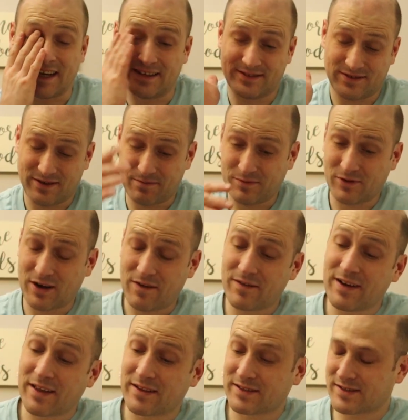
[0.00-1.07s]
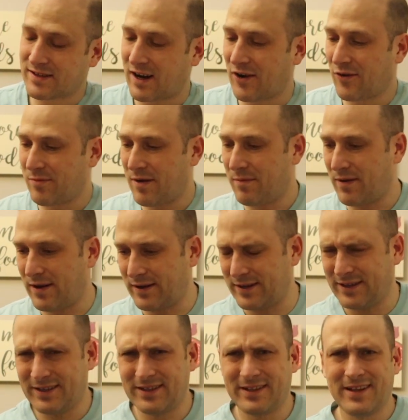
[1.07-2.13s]
cut, so I'm gonna have another scar on my
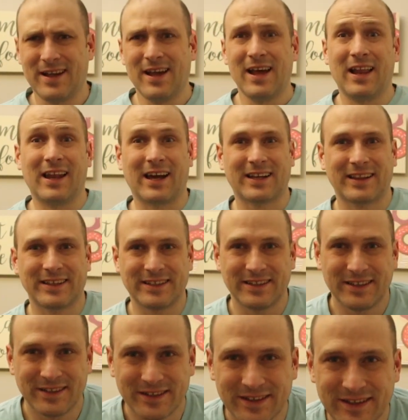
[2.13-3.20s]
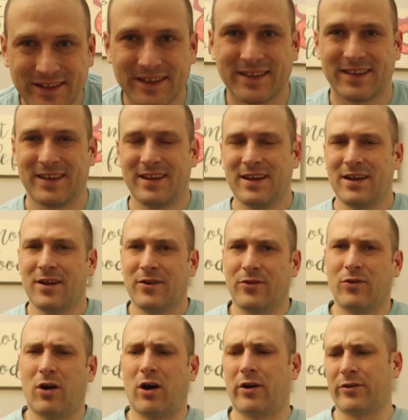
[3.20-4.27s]
body. Luckily
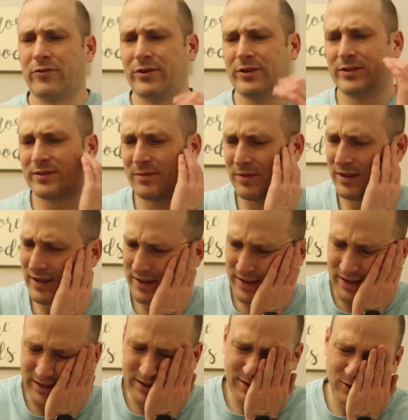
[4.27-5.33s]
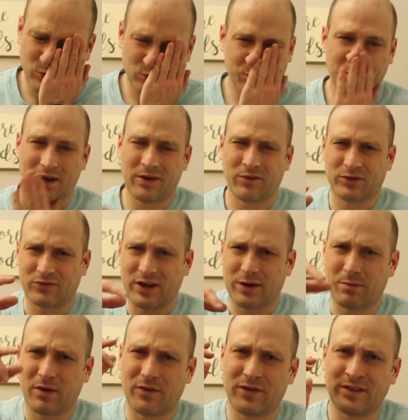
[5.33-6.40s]
no artery or something like that, and close by was right
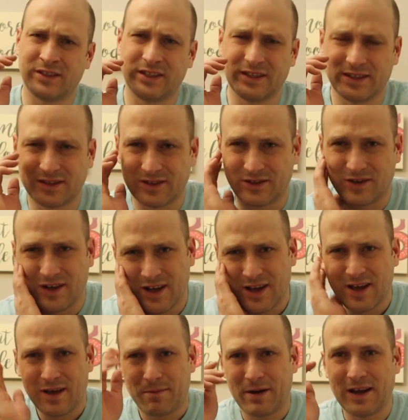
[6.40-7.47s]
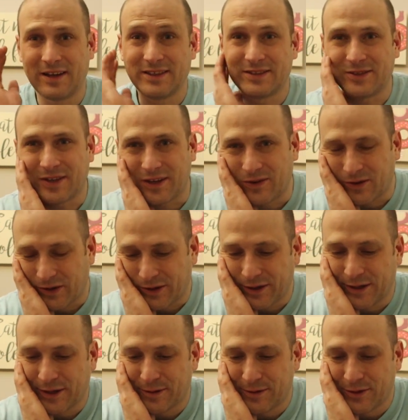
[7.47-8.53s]
above the knee, so but at least you can look
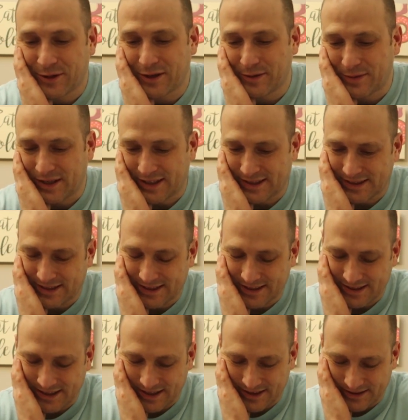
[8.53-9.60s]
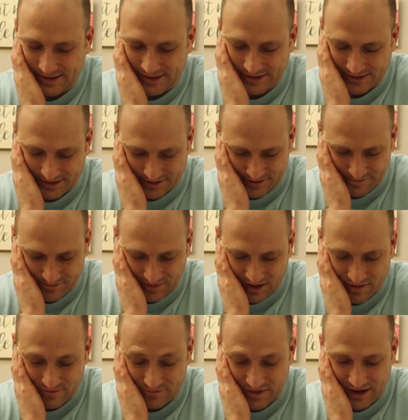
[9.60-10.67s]
a little bit inside the knee. So
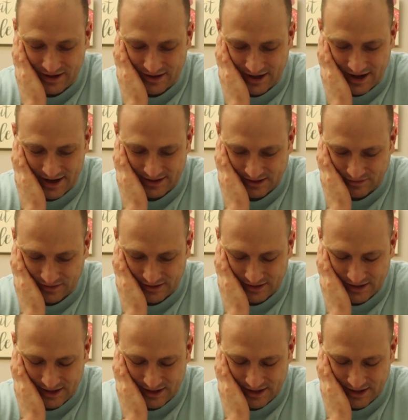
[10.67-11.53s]
fun task,